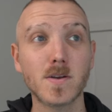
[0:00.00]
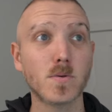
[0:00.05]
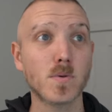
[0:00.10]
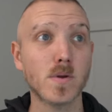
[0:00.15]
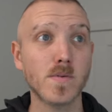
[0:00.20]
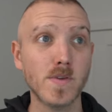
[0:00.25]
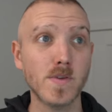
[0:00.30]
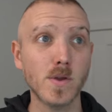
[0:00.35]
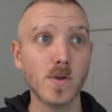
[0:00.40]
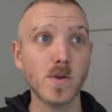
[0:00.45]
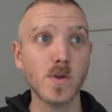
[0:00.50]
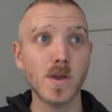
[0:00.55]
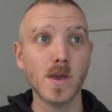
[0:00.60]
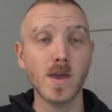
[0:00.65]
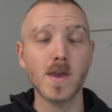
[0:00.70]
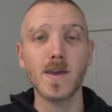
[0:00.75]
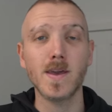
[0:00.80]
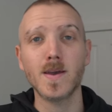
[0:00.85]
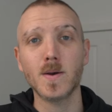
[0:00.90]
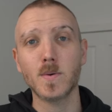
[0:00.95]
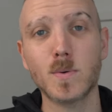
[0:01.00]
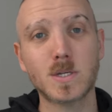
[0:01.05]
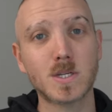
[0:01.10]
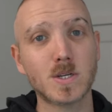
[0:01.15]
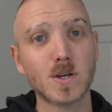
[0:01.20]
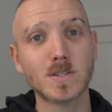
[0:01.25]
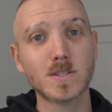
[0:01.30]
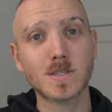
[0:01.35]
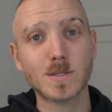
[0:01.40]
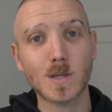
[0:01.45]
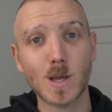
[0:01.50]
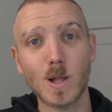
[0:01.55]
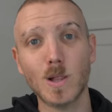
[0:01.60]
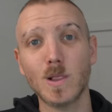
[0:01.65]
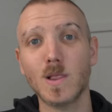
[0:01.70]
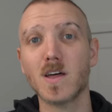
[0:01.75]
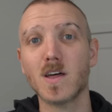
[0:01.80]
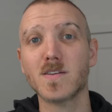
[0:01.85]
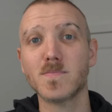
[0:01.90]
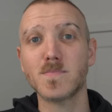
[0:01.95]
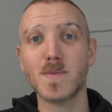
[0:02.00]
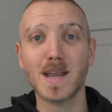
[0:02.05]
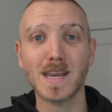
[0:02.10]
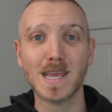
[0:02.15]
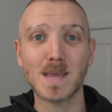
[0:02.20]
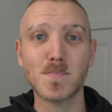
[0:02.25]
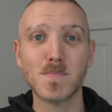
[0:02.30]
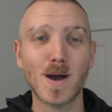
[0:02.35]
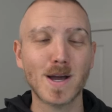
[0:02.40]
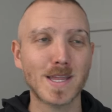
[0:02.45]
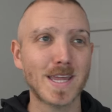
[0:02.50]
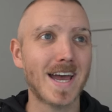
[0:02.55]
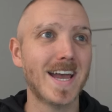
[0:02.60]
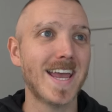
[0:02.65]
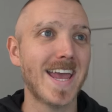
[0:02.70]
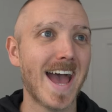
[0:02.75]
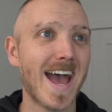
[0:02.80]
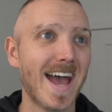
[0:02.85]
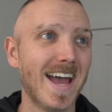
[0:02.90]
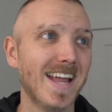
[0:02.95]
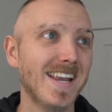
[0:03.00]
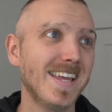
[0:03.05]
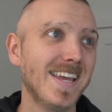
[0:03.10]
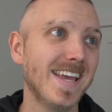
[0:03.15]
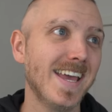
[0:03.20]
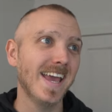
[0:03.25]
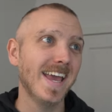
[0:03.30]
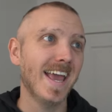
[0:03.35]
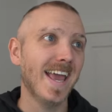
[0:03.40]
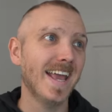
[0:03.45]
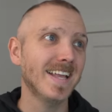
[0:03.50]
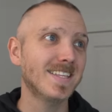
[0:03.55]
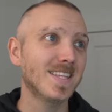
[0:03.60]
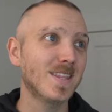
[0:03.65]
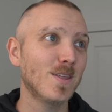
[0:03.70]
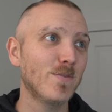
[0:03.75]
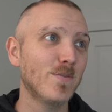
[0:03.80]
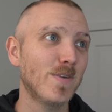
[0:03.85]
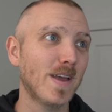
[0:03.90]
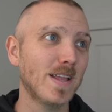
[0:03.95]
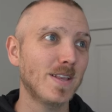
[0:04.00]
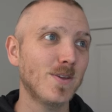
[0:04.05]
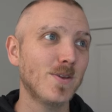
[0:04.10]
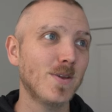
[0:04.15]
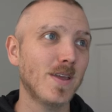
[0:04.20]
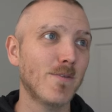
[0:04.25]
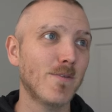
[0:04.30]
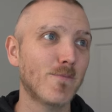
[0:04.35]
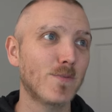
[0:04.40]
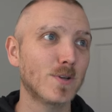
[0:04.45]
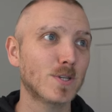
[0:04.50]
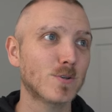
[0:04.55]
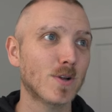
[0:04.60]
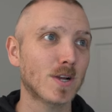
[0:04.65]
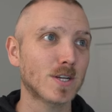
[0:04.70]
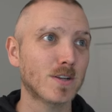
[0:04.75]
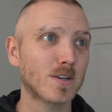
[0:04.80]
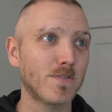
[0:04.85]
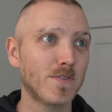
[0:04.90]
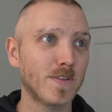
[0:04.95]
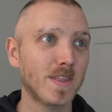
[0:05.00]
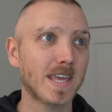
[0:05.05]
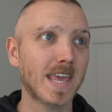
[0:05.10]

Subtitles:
a review, which costs a lot of money, might I add, into the venue infrastructure for the